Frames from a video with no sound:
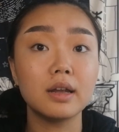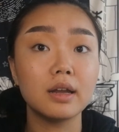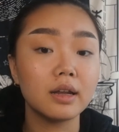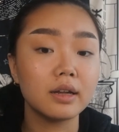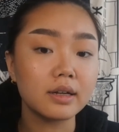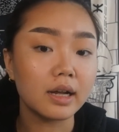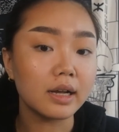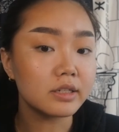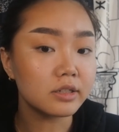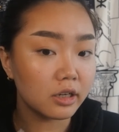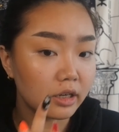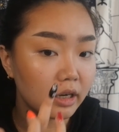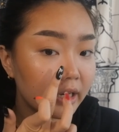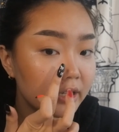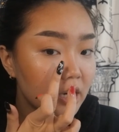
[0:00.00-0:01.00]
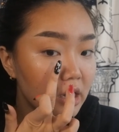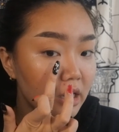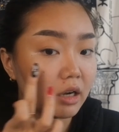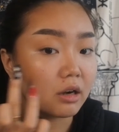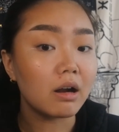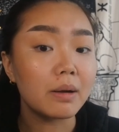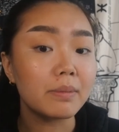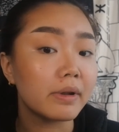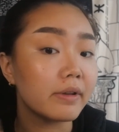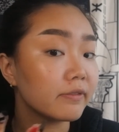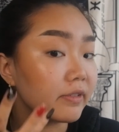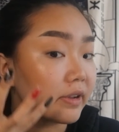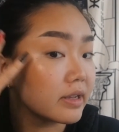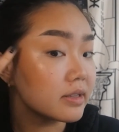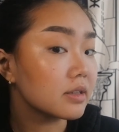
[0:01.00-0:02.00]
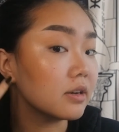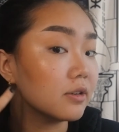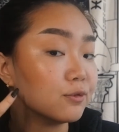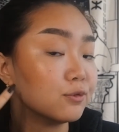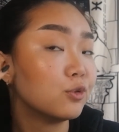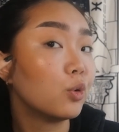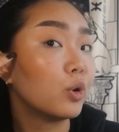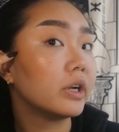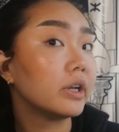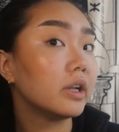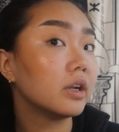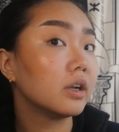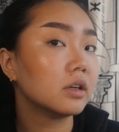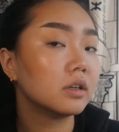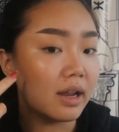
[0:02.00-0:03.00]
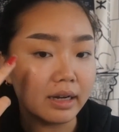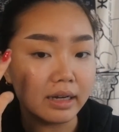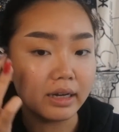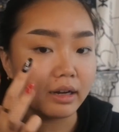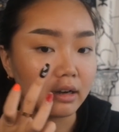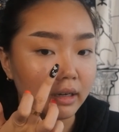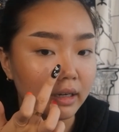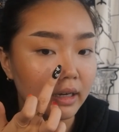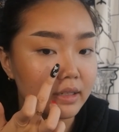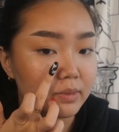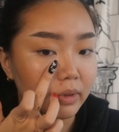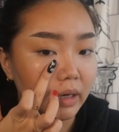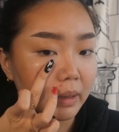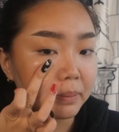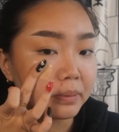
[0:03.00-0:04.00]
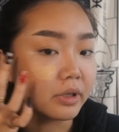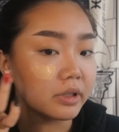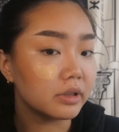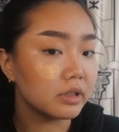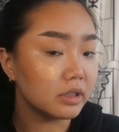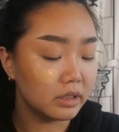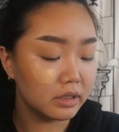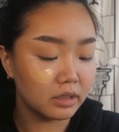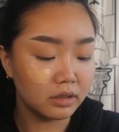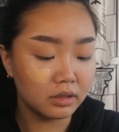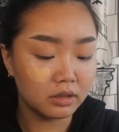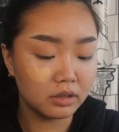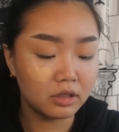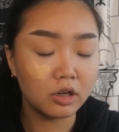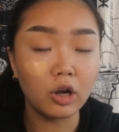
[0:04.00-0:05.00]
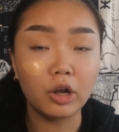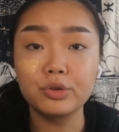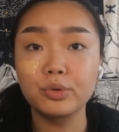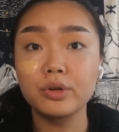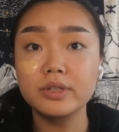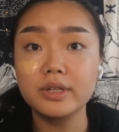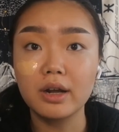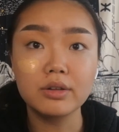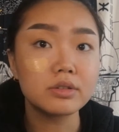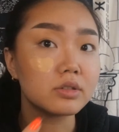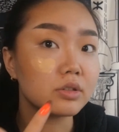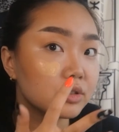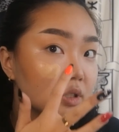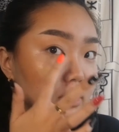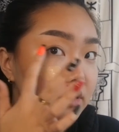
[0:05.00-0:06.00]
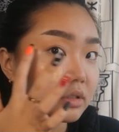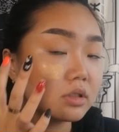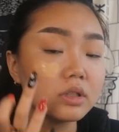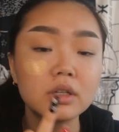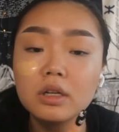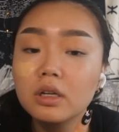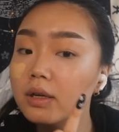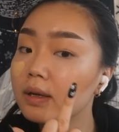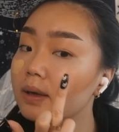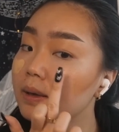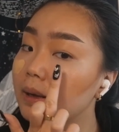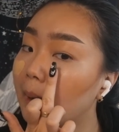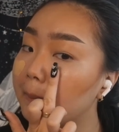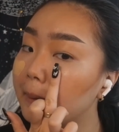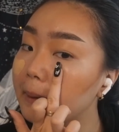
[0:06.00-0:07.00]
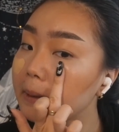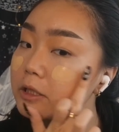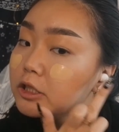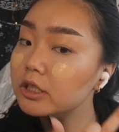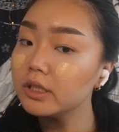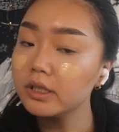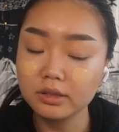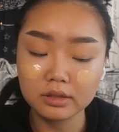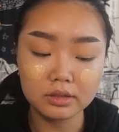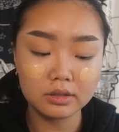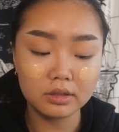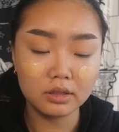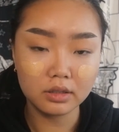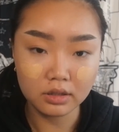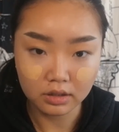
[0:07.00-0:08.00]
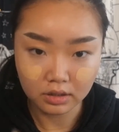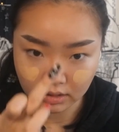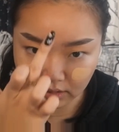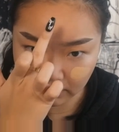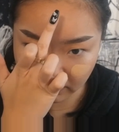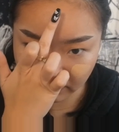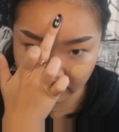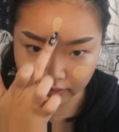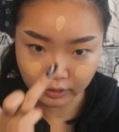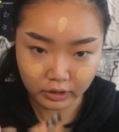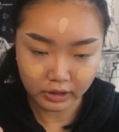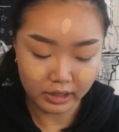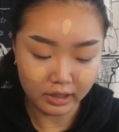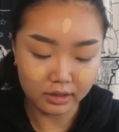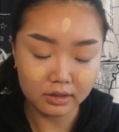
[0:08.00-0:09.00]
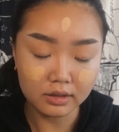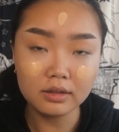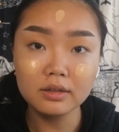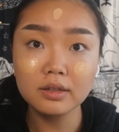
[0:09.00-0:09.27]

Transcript: and I dot it around my face, avoiding any areas where I put the contour down. So just on my cheeks, forehead,